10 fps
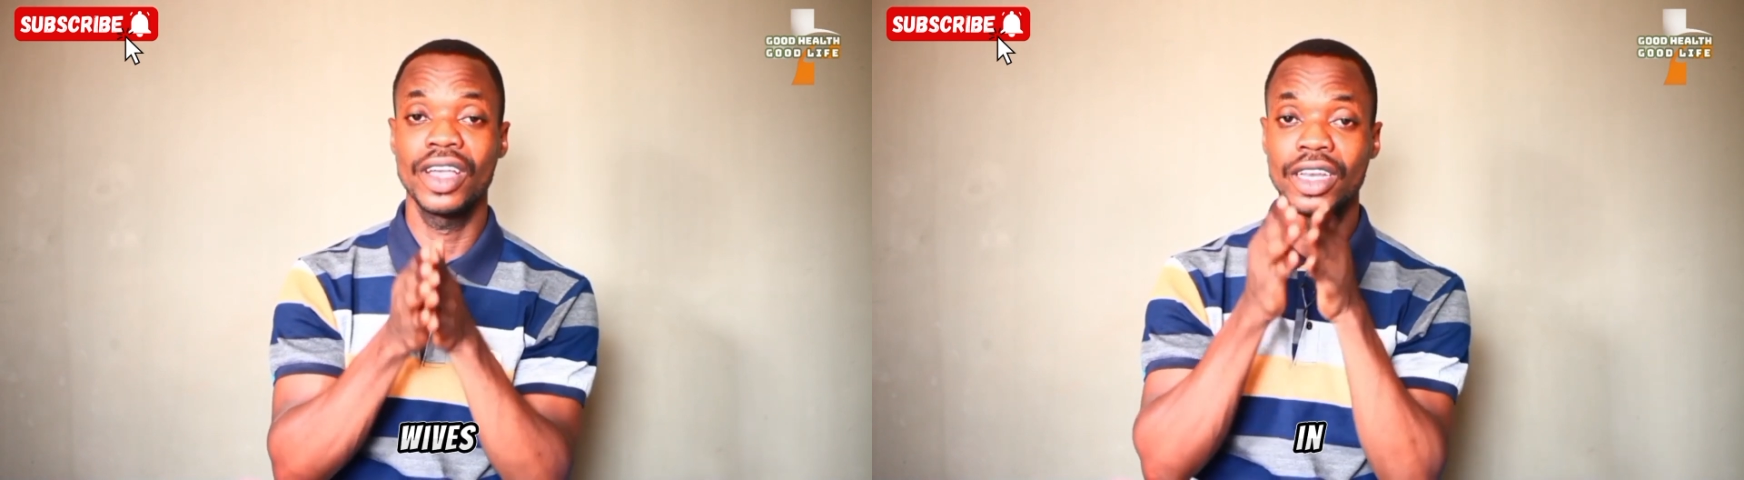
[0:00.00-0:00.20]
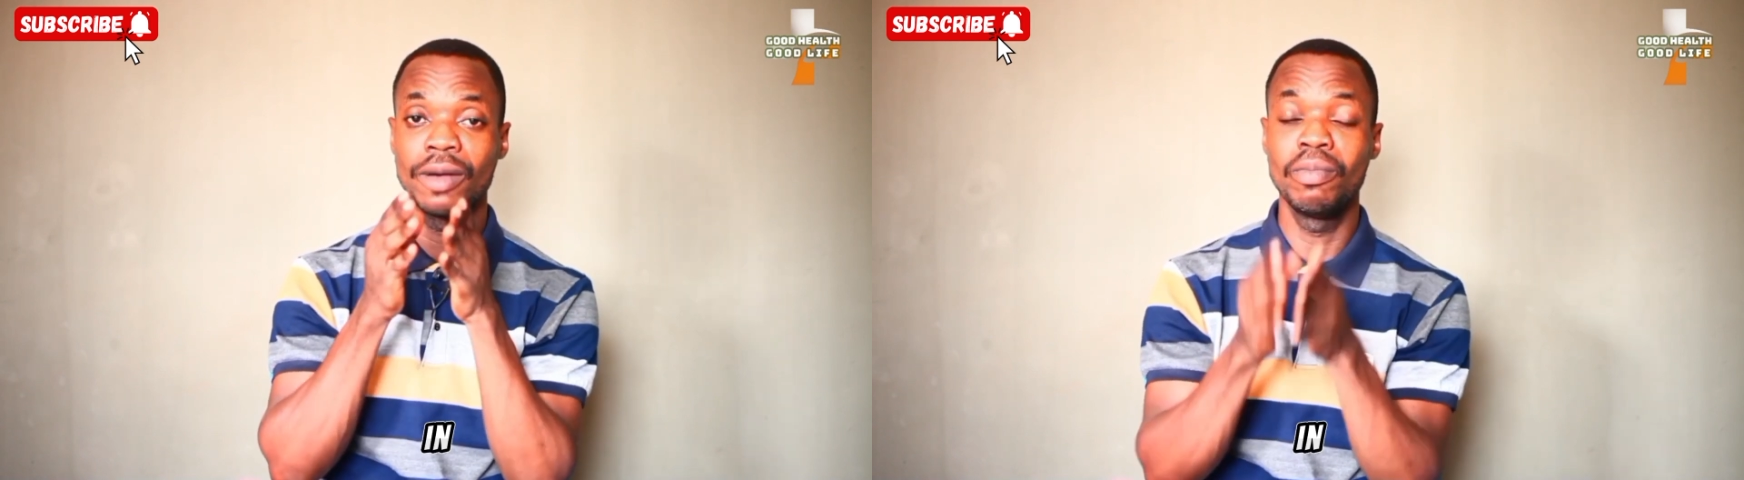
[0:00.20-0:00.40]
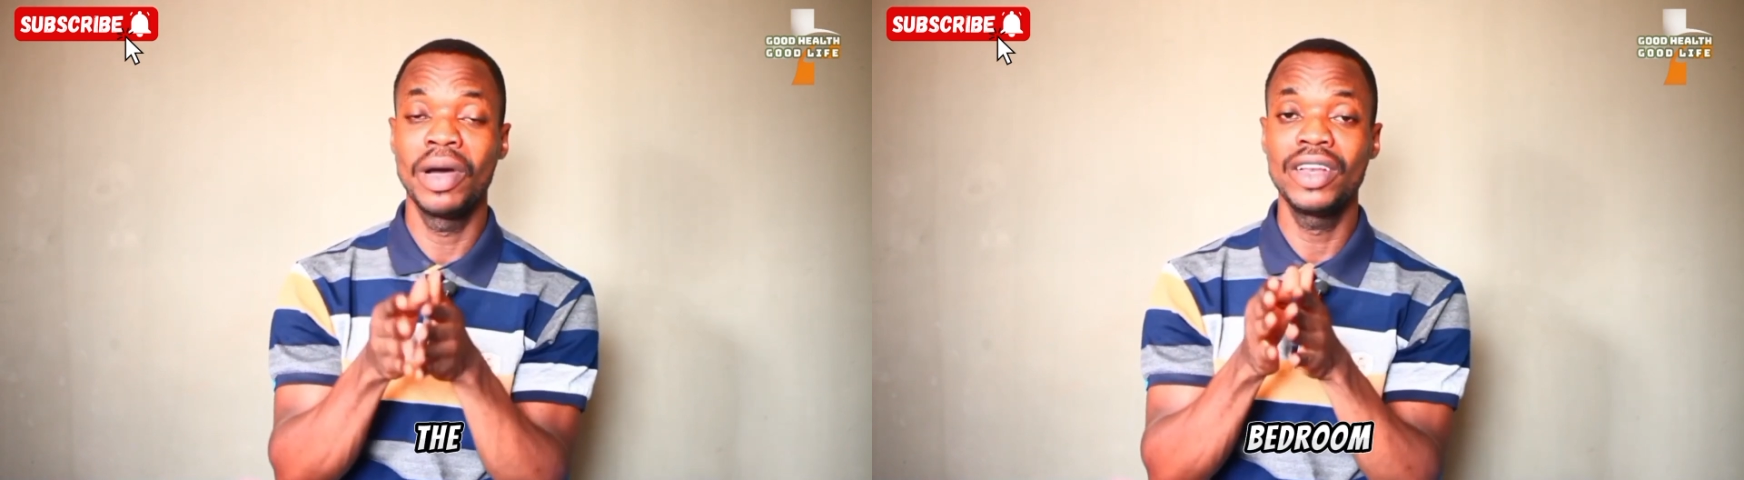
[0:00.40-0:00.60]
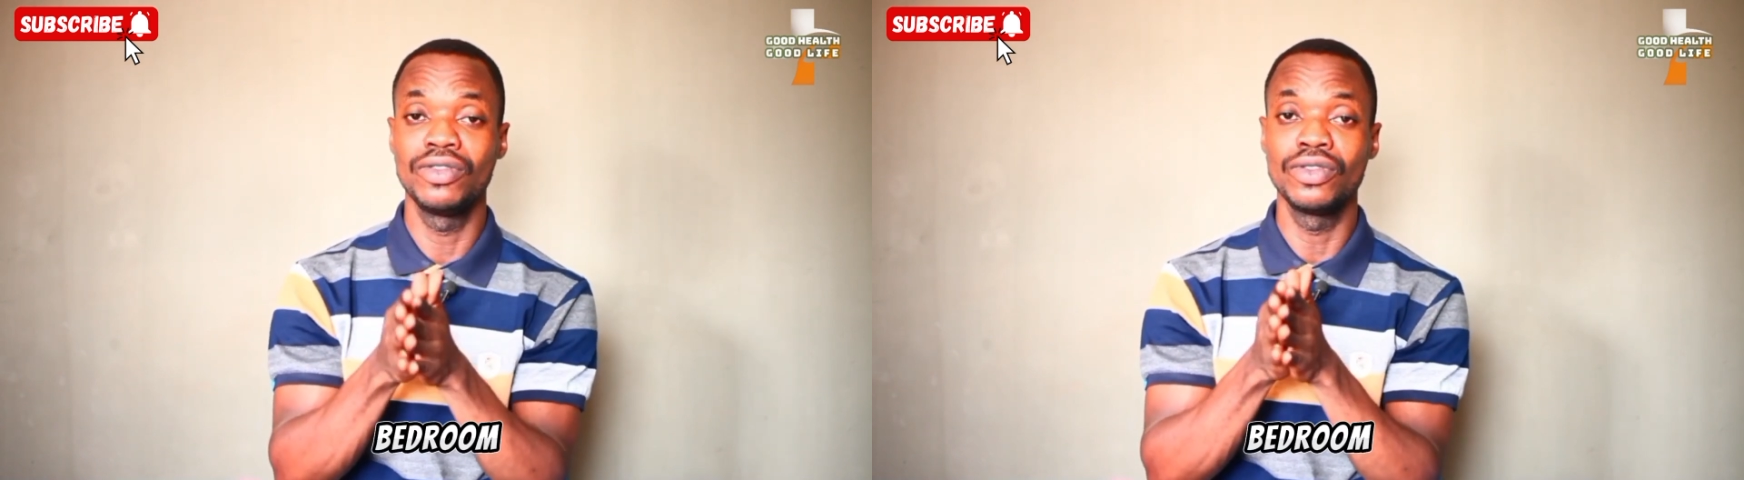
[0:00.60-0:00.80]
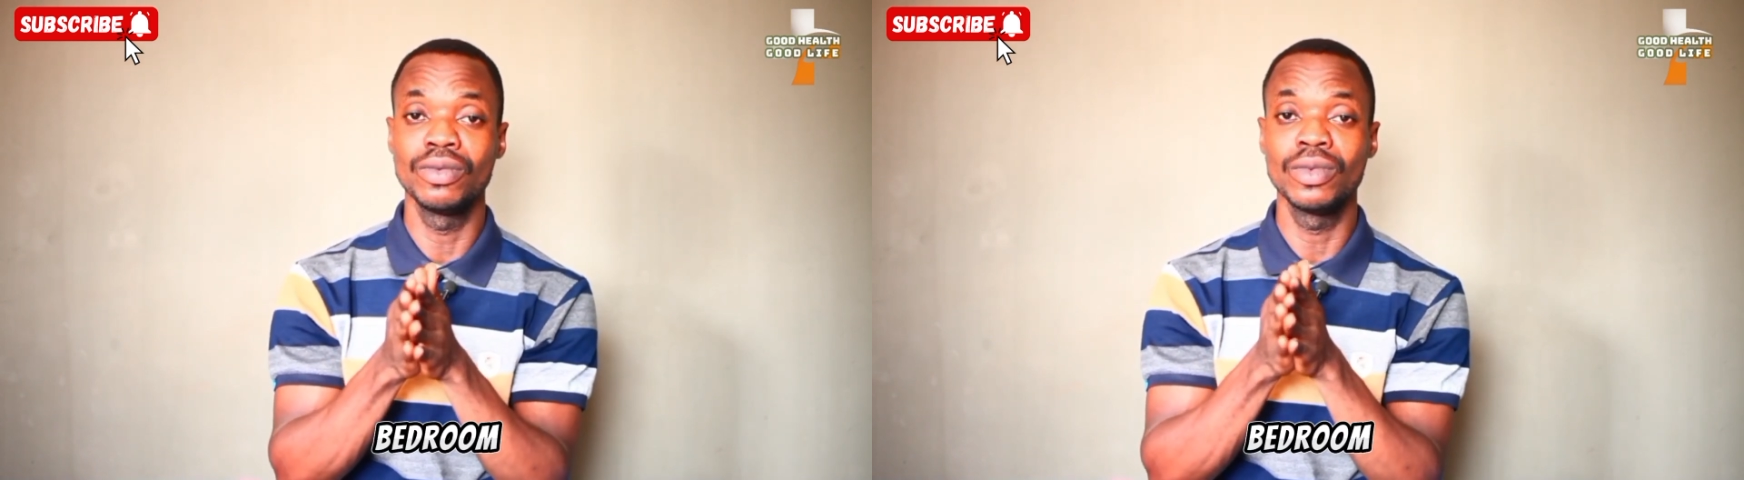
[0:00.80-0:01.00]
in the
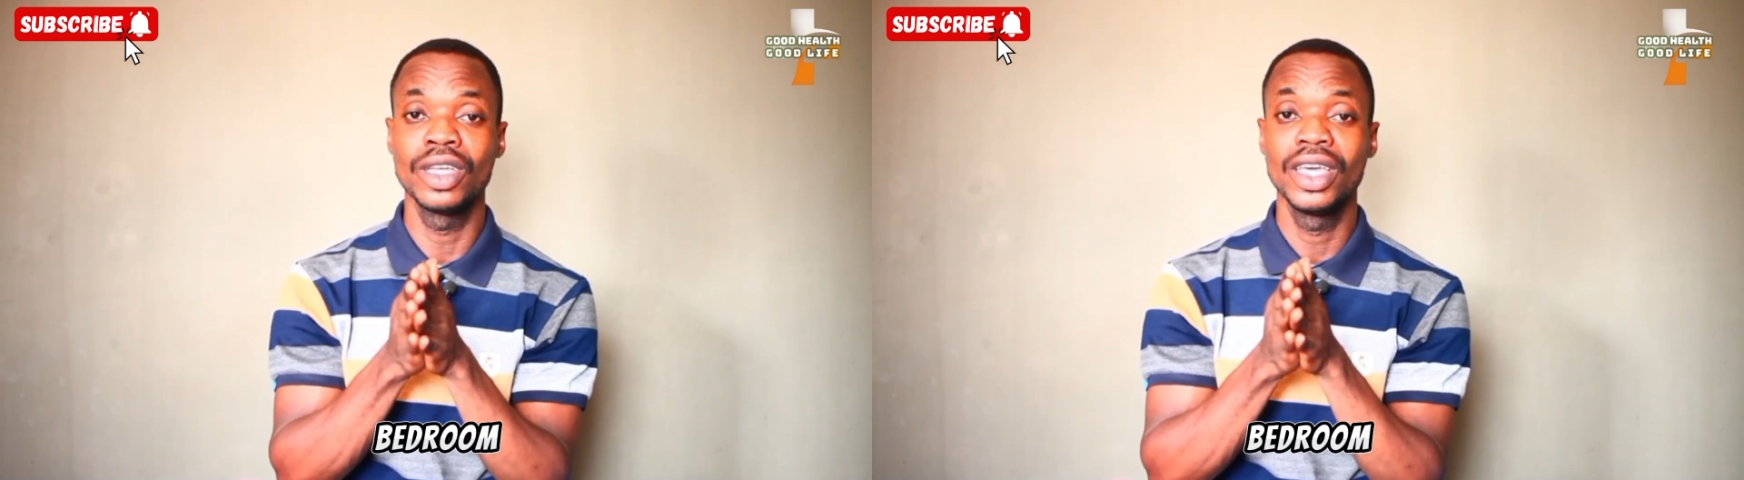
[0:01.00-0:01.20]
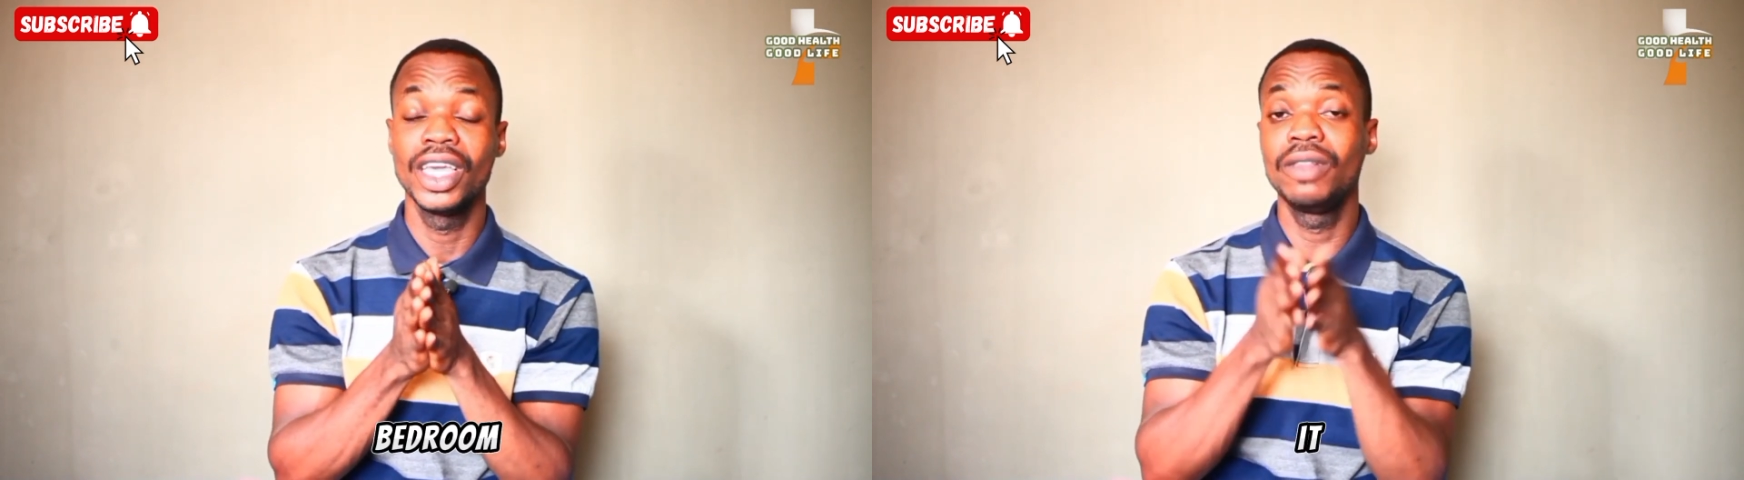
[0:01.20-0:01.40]
bedroom,